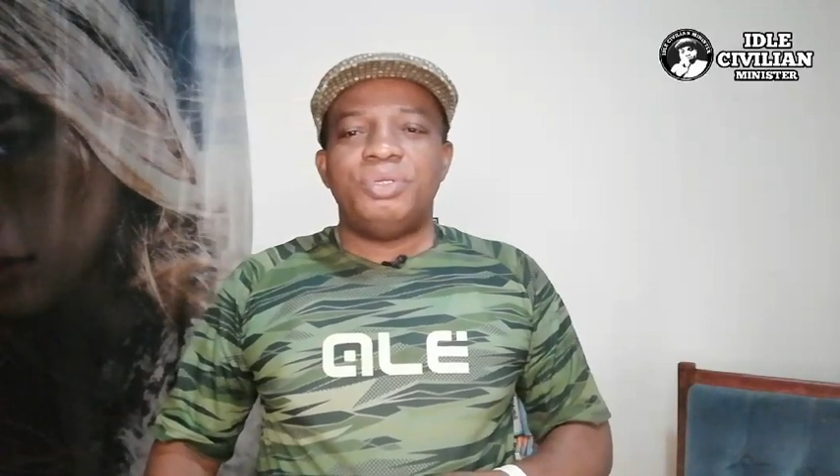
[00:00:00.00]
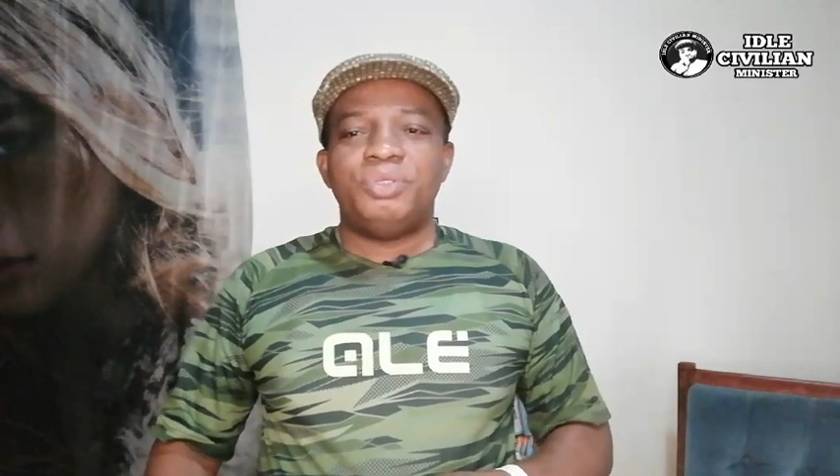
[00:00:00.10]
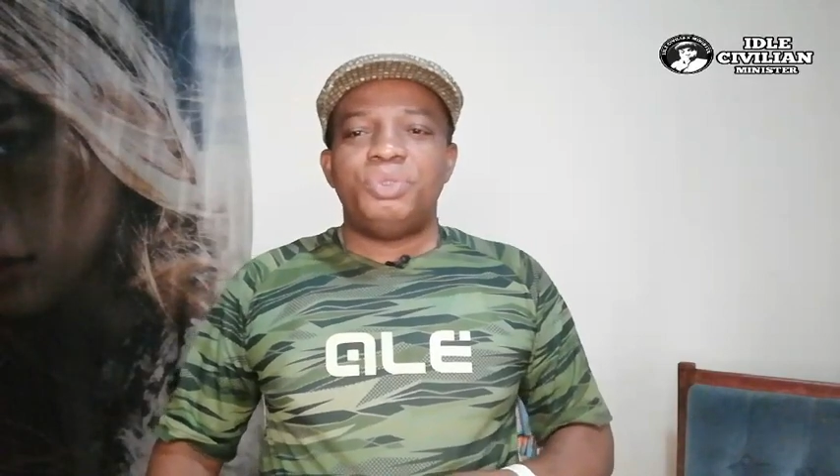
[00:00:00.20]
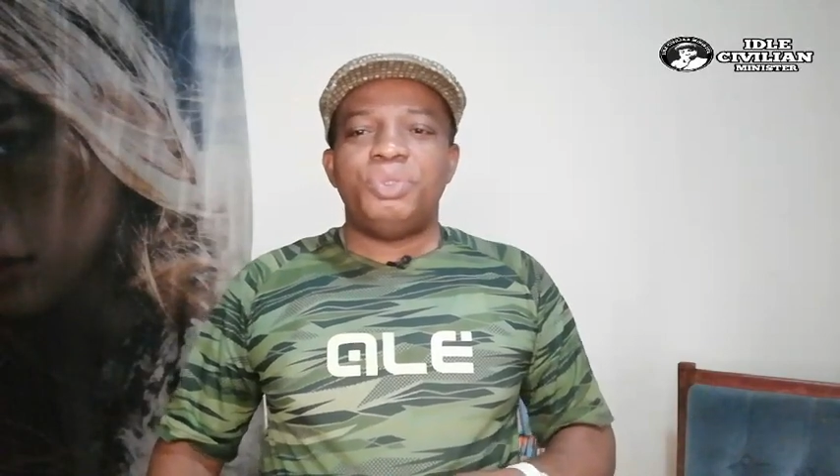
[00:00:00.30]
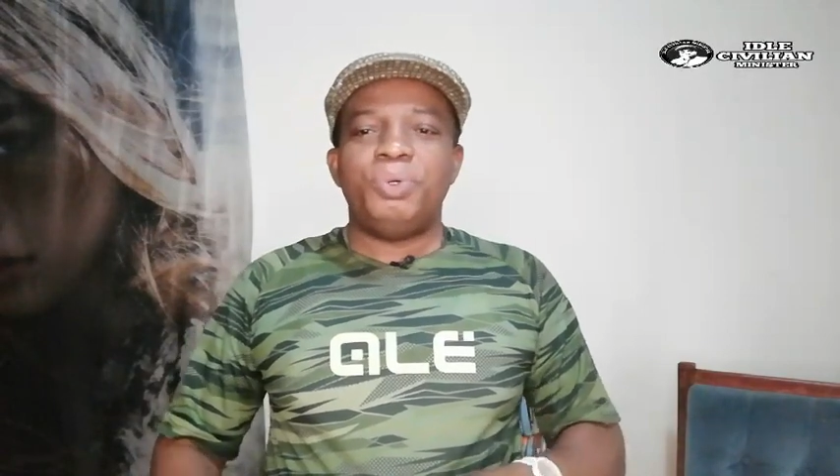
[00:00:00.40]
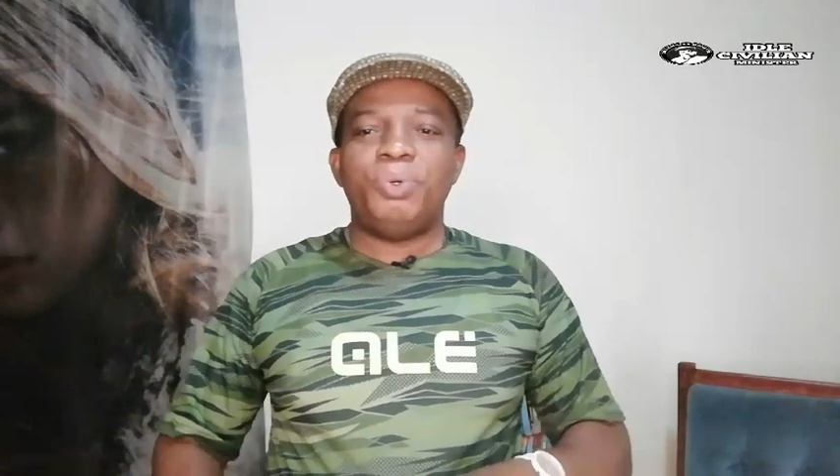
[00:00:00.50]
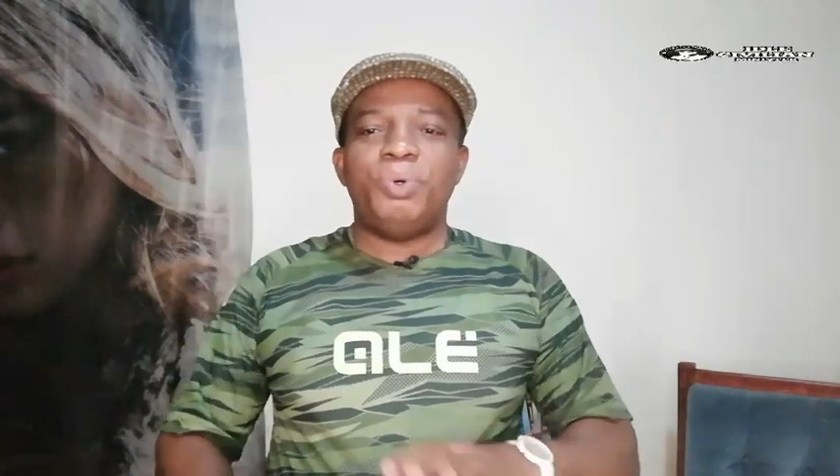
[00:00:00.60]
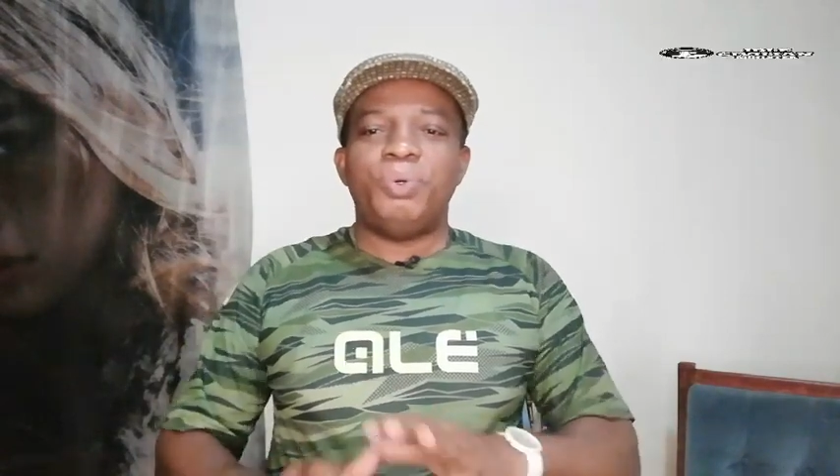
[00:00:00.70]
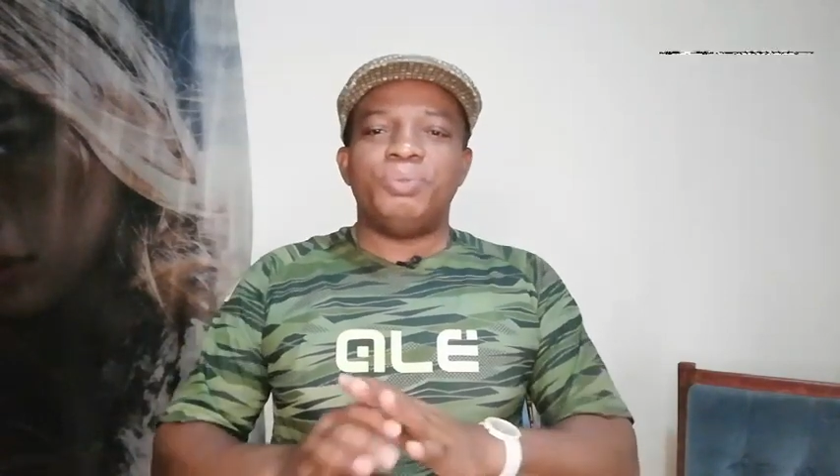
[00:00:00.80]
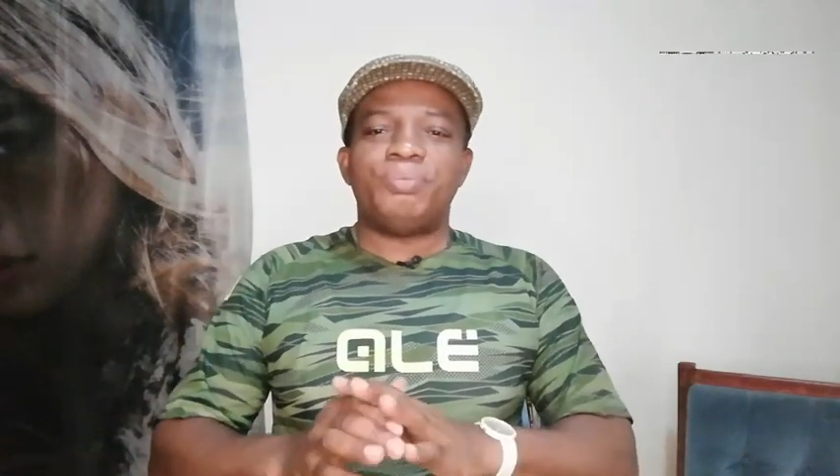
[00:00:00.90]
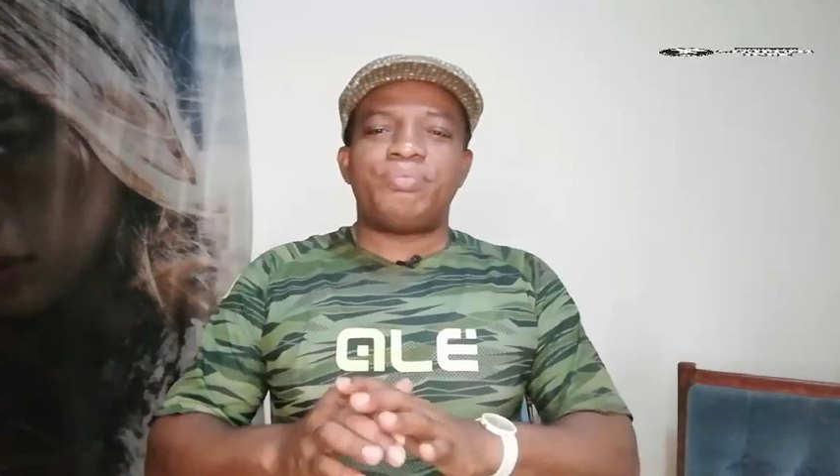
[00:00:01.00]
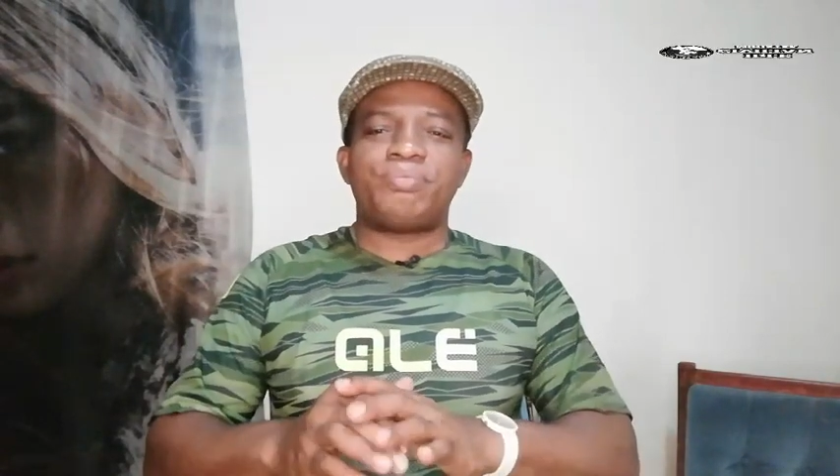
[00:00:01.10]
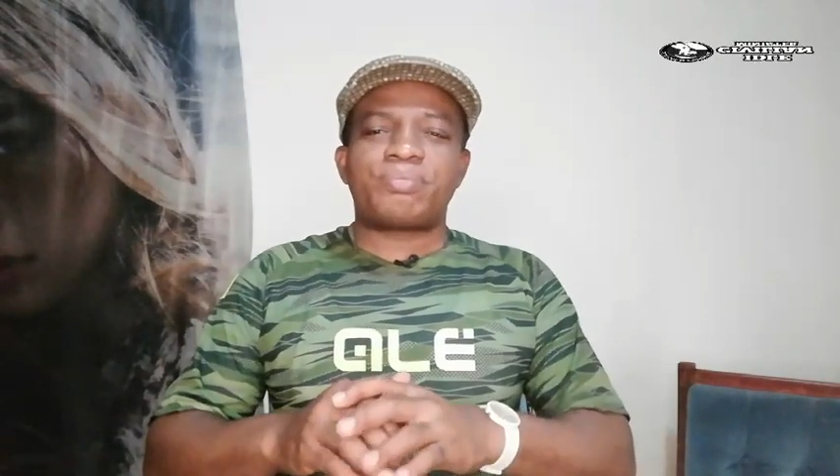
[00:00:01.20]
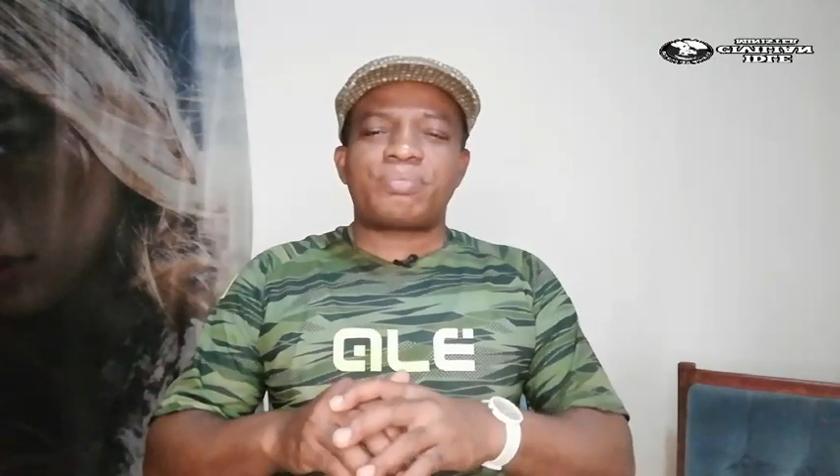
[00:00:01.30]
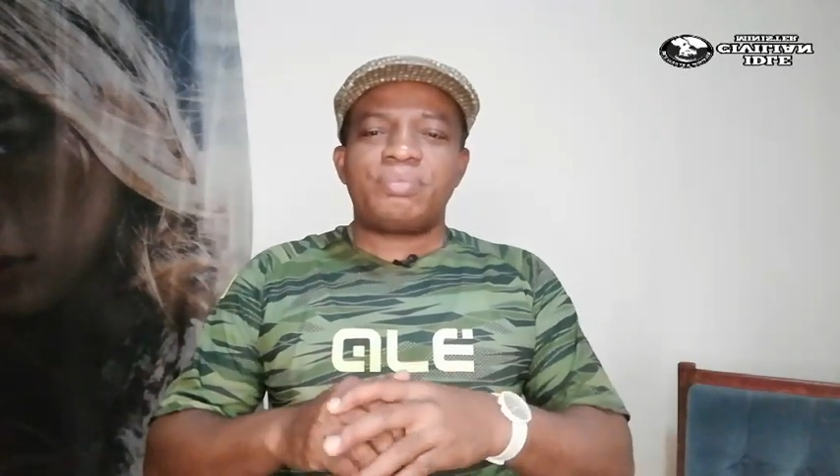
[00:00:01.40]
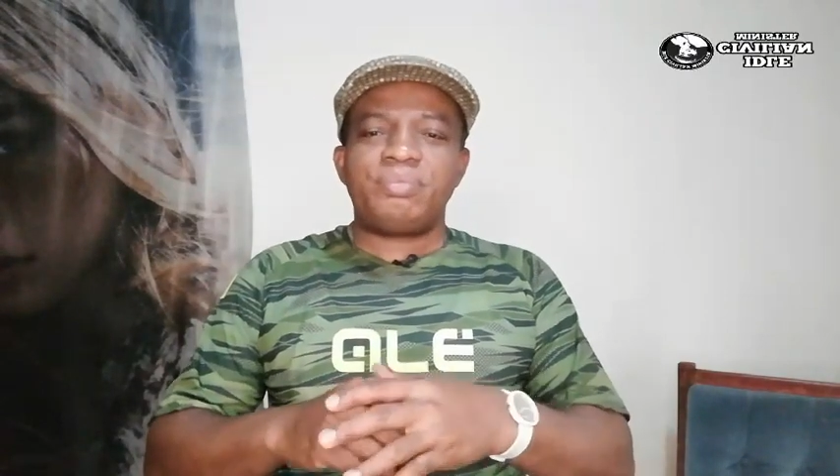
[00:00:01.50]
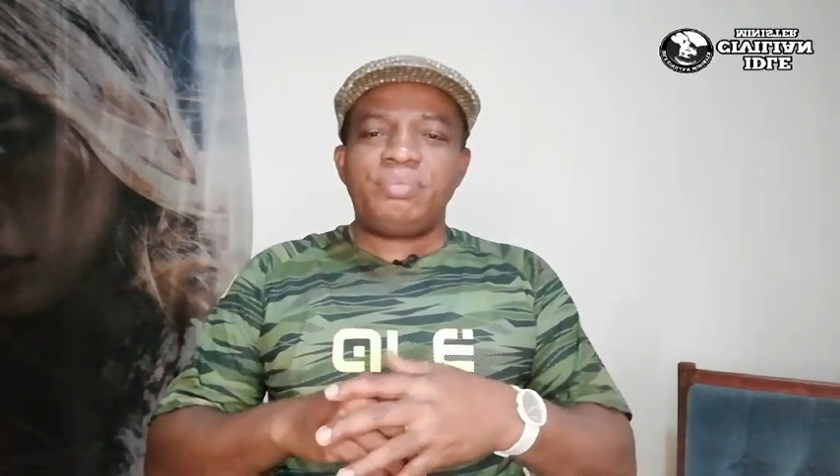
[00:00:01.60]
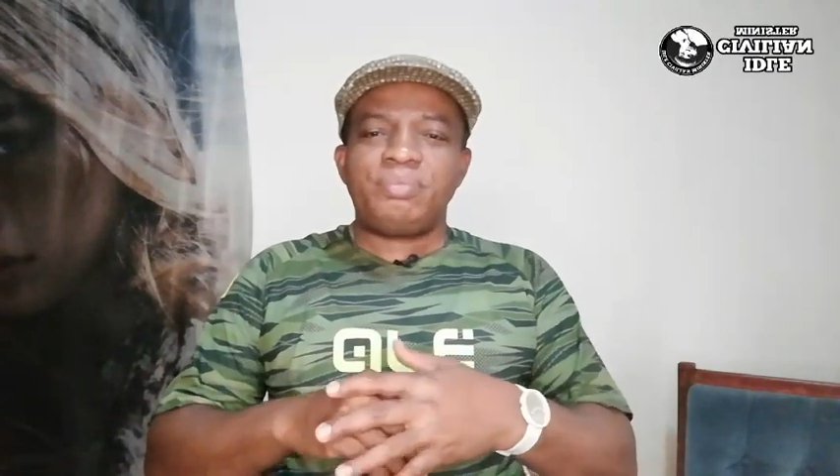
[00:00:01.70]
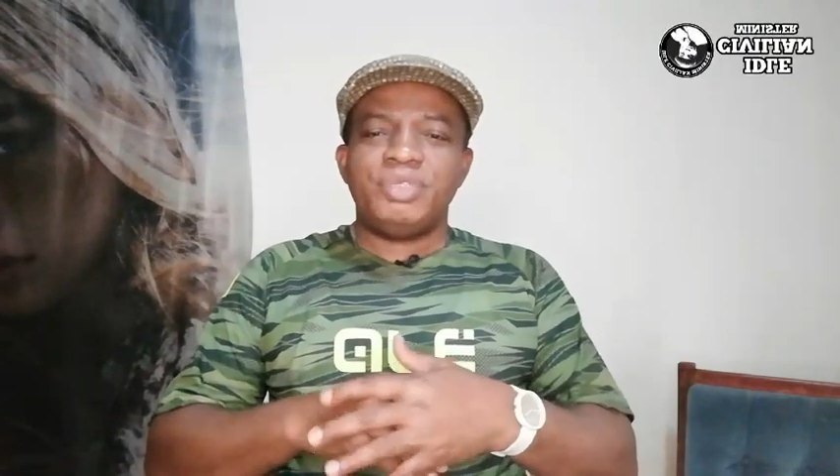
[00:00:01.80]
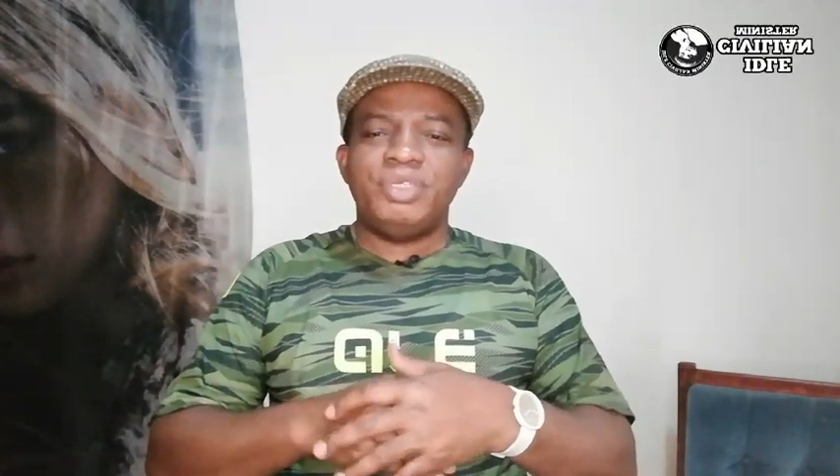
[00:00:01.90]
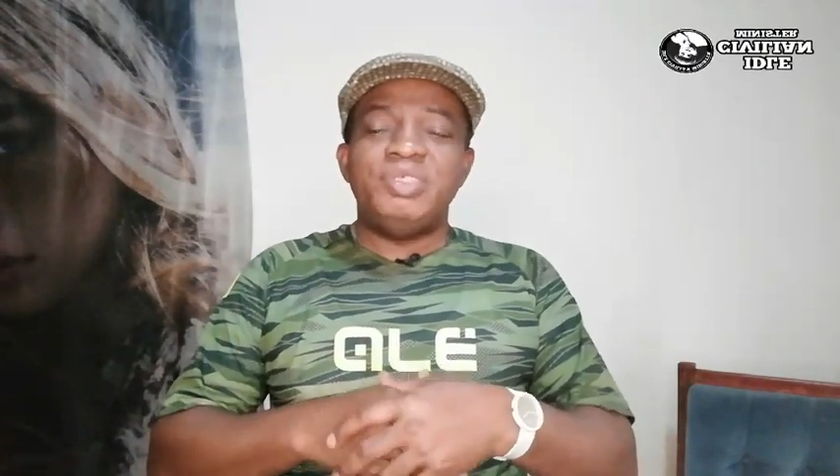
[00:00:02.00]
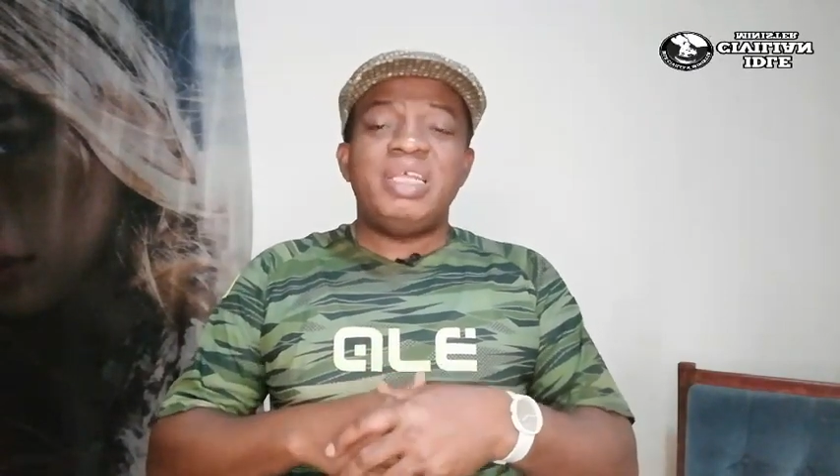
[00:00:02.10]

So it's